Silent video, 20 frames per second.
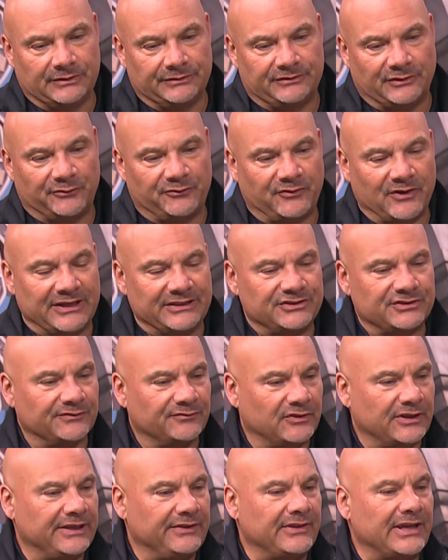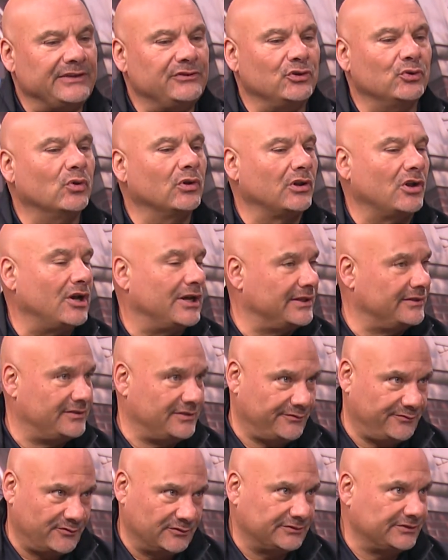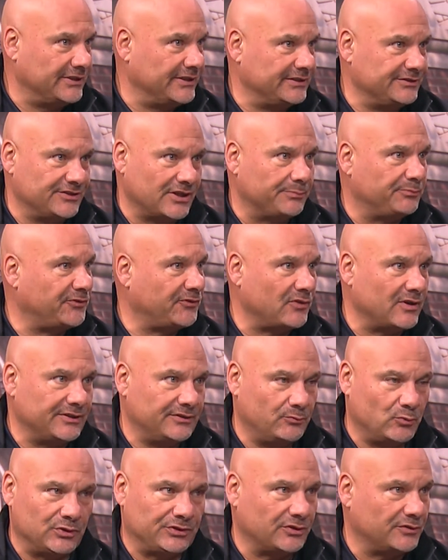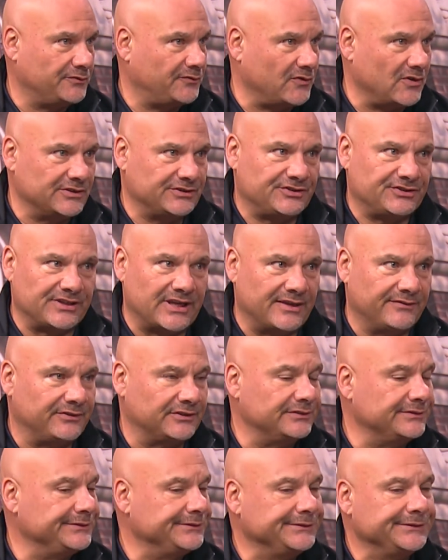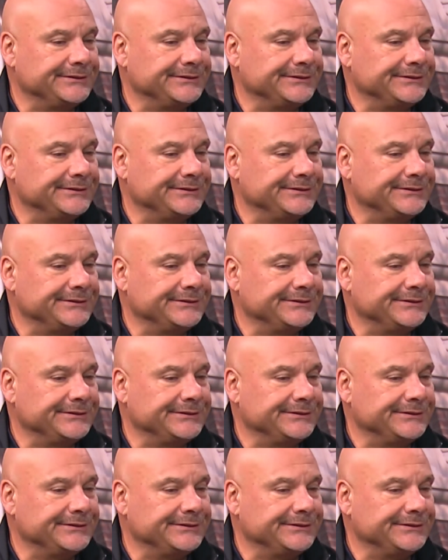defensively, they do a lot of different things up front with their front 7.